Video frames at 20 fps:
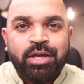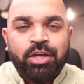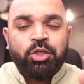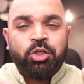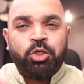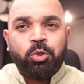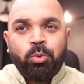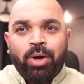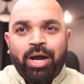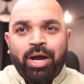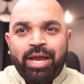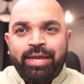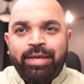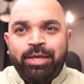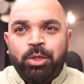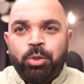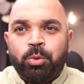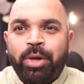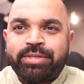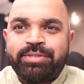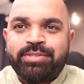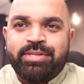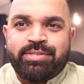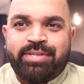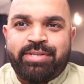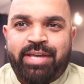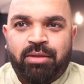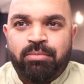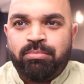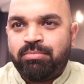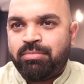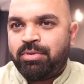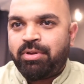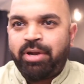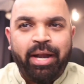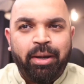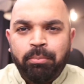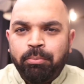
UI UX design, right?